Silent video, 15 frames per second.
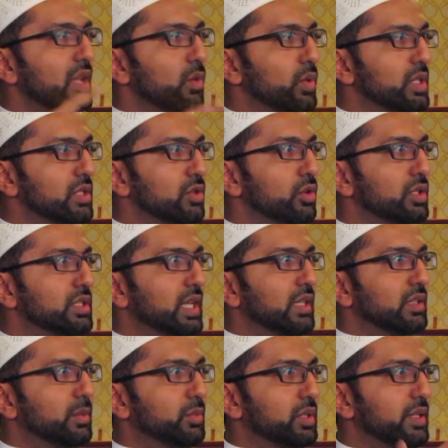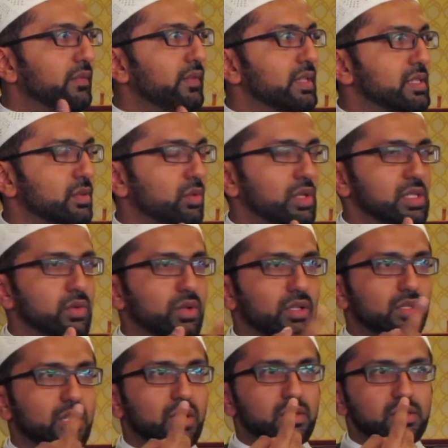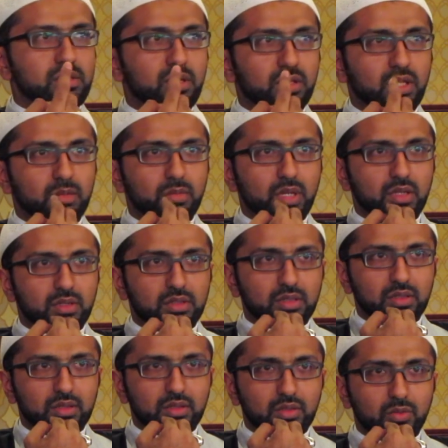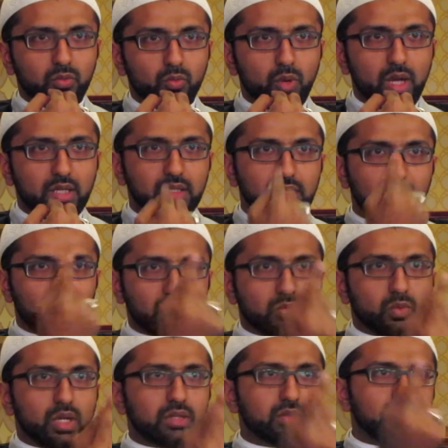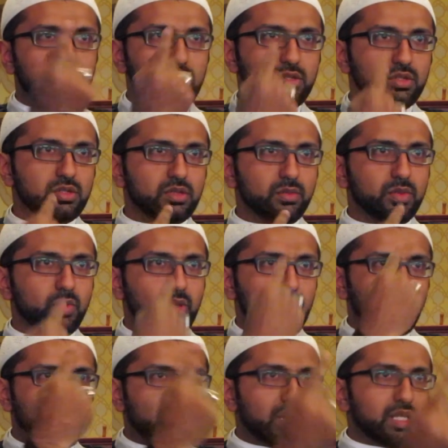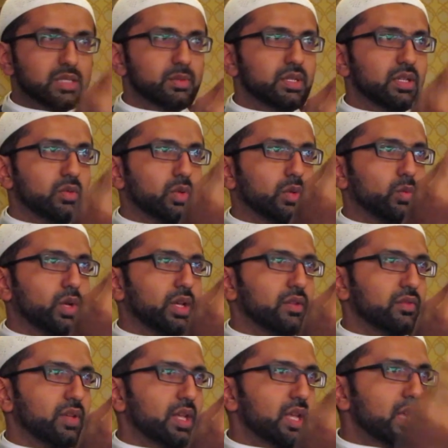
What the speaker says: we looked at the previous verse where Allah was talking about one-on-one relationship between one husband and one wife,